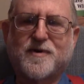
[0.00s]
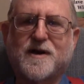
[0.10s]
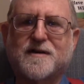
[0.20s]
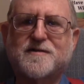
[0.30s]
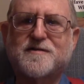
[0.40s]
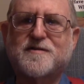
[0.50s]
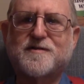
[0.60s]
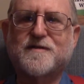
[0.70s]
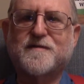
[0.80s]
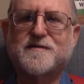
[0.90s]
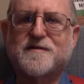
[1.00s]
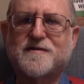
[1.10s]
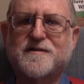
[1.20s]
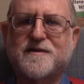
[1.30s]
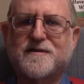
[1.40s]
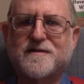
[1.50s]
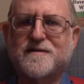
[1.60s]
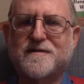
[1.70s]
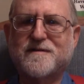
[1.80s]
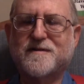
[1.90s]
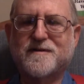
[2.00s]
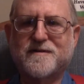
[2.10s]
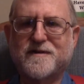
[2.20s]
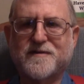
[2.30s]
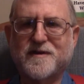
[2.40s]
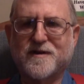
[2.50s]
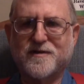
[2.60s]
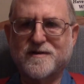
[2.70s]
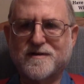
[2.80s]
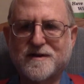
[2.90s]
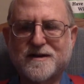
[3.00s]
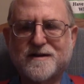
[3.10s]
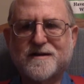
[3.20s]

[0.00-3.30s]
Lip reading: products and services that the other